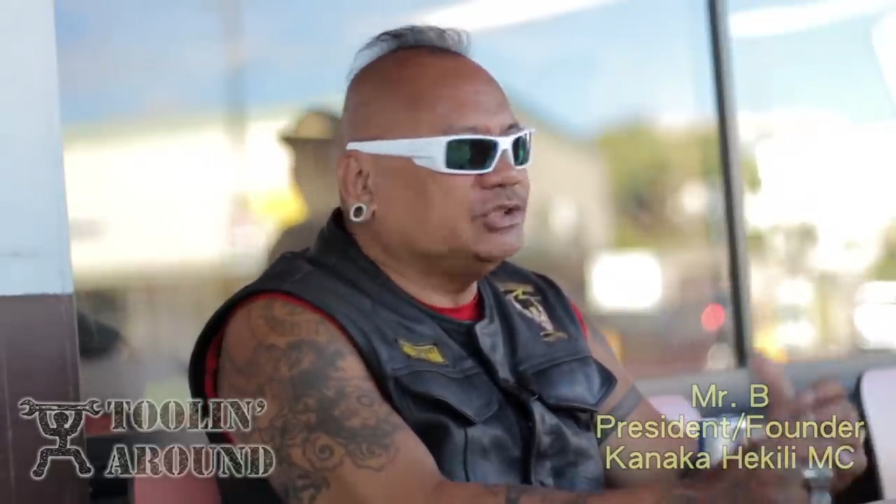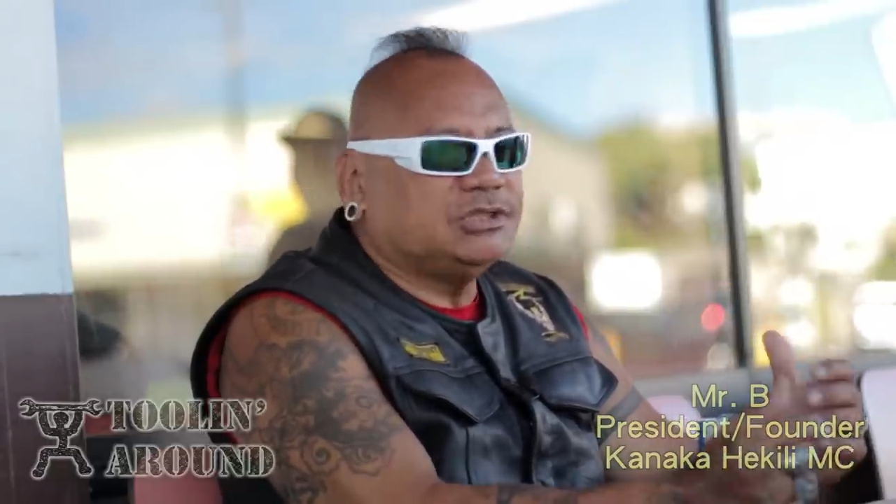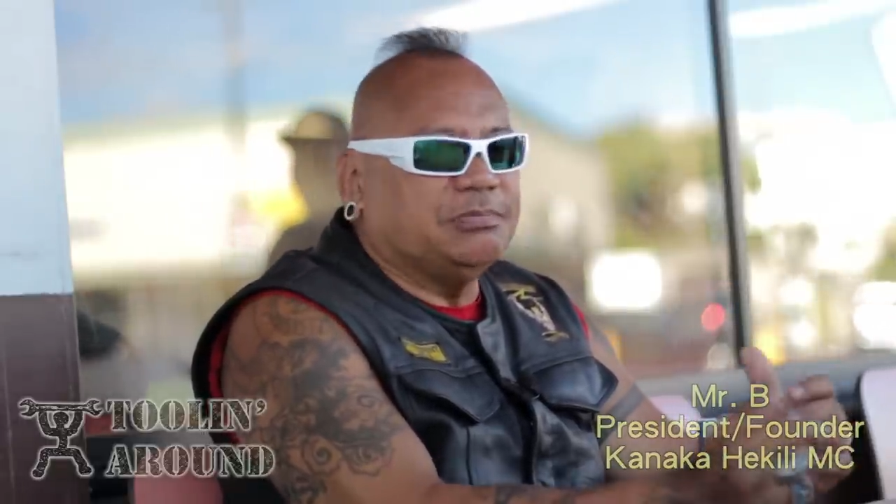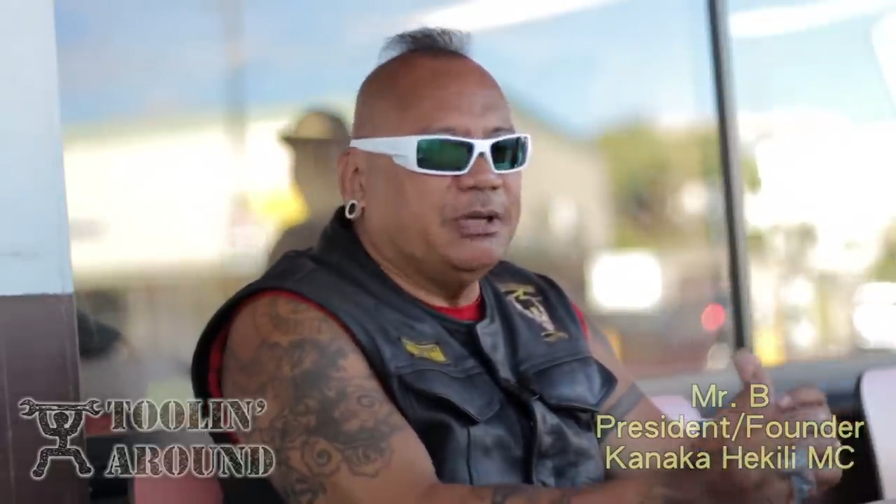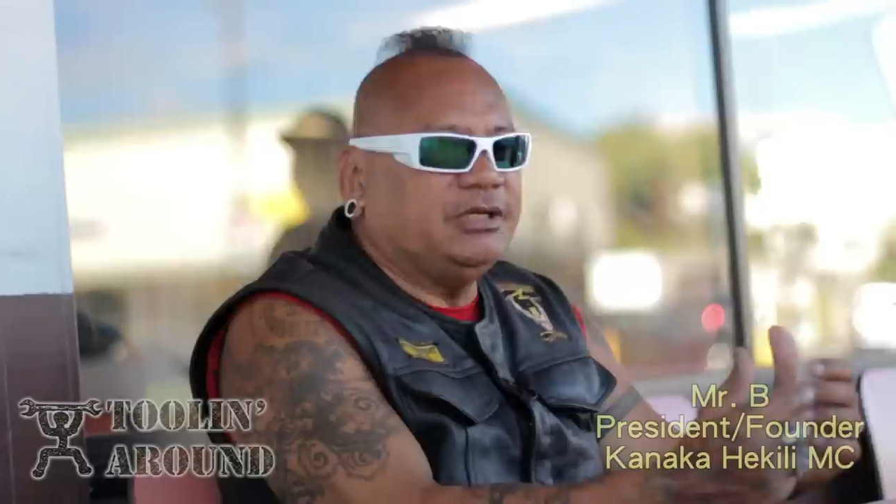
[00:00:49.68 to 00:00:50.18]
I
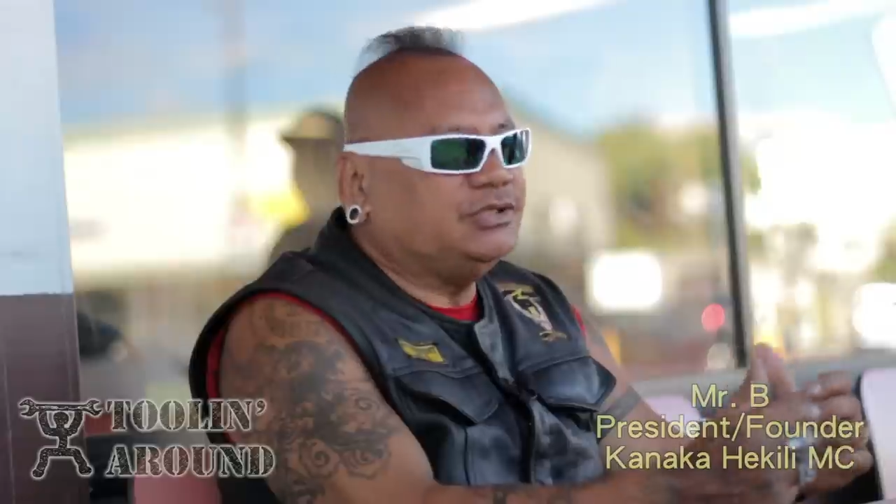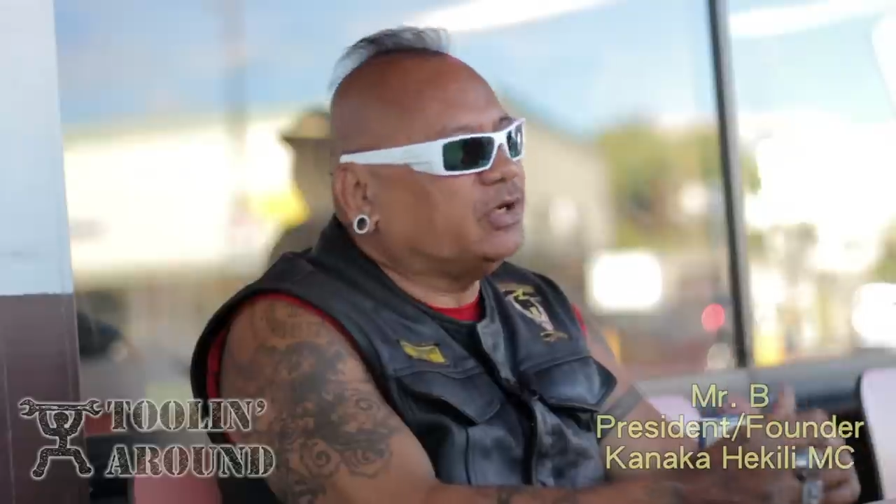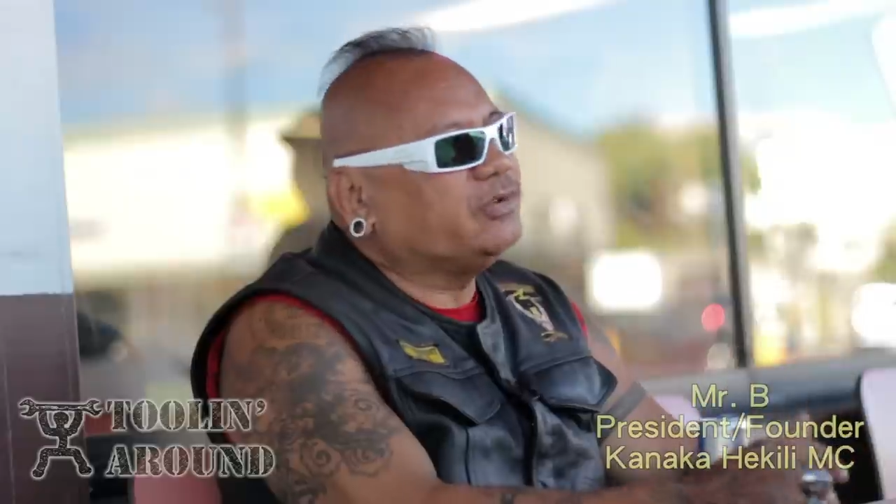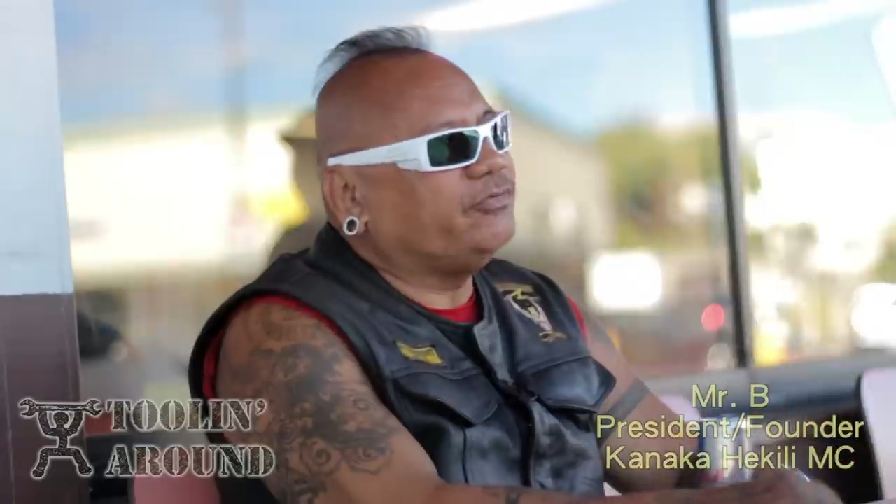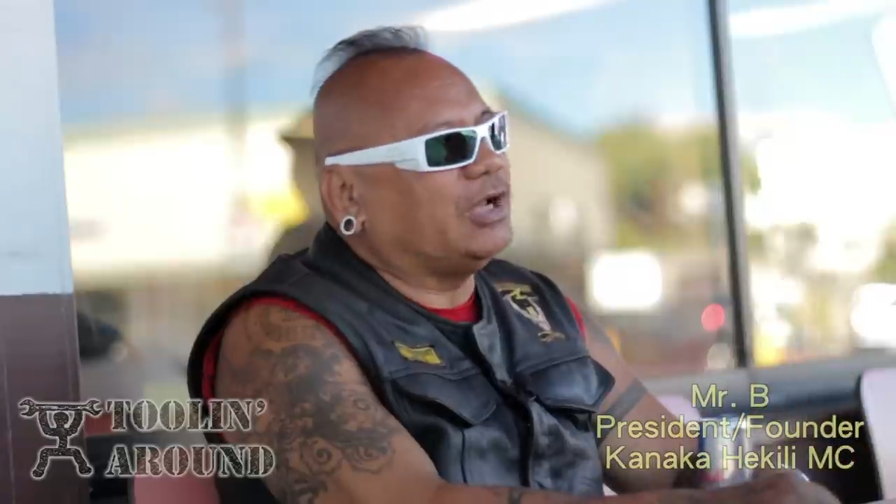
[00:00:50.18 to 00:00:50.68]
just made this
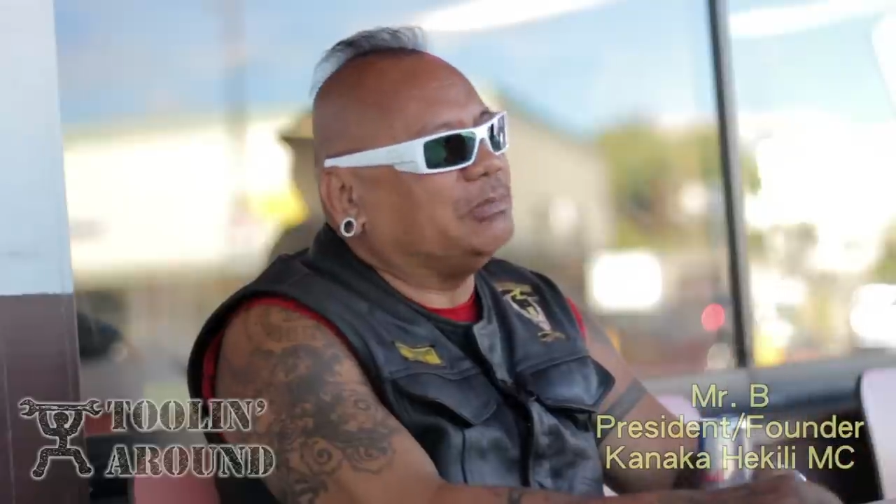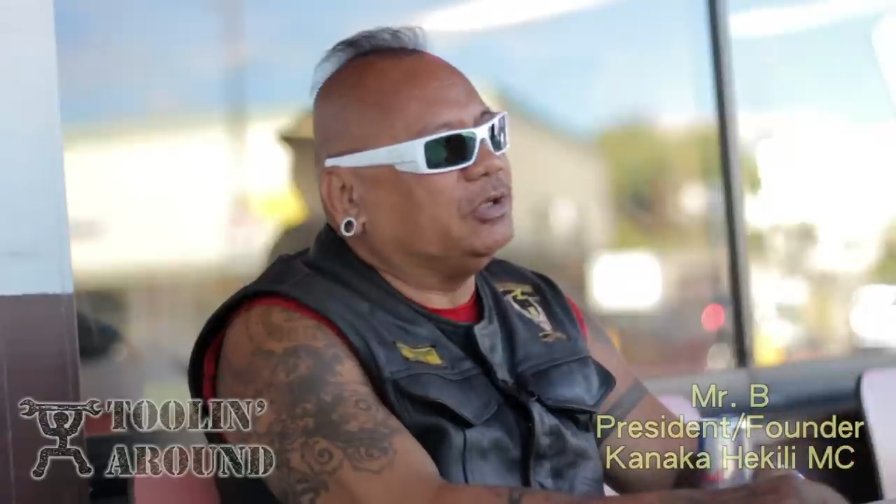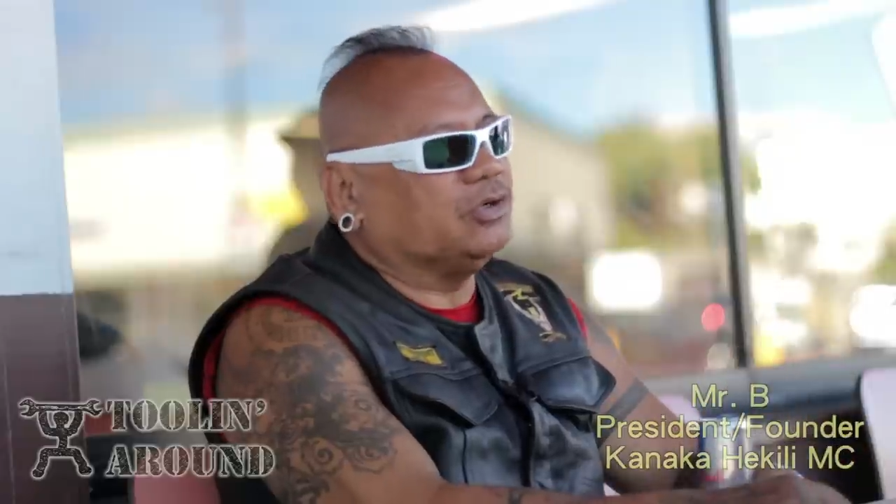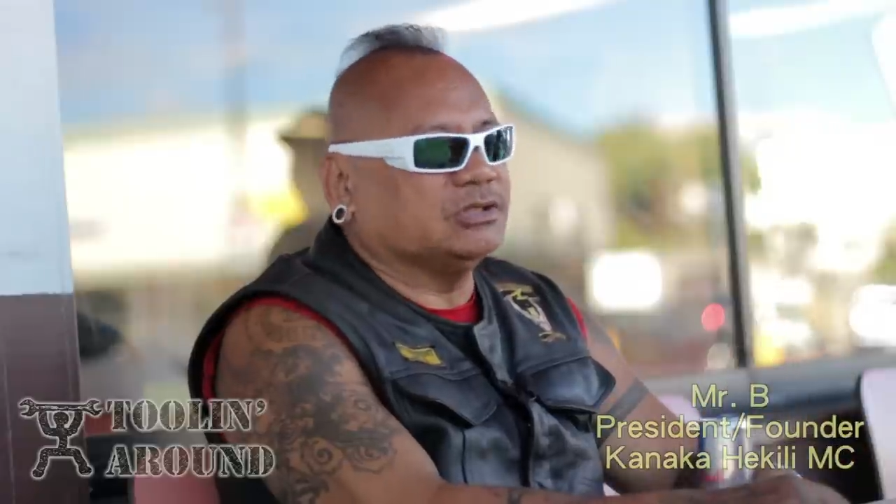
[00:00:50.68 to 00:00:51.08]
other family